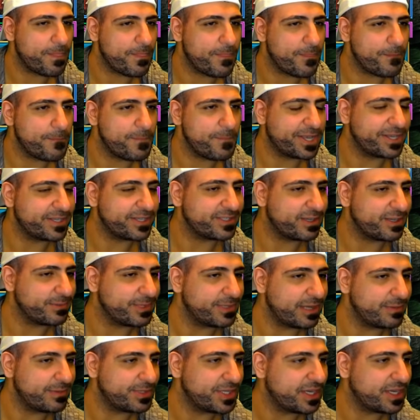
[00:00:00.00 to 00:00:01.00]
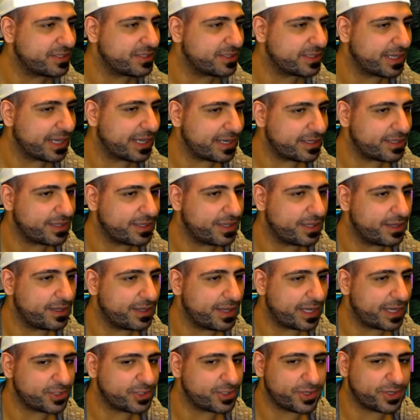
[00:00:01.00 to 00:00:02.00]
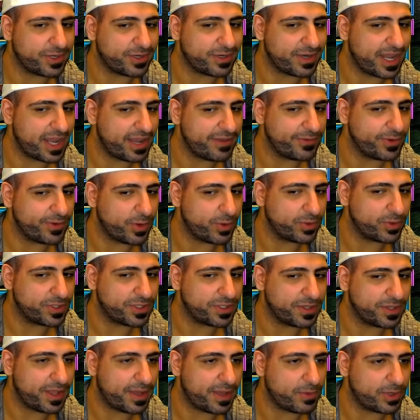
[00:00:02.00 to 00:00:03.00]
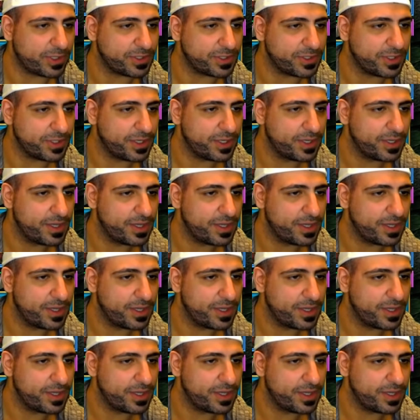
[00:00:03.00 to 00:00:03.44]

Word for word: because sometimes he doesn't get the extra turn. I haven't noticed it that much.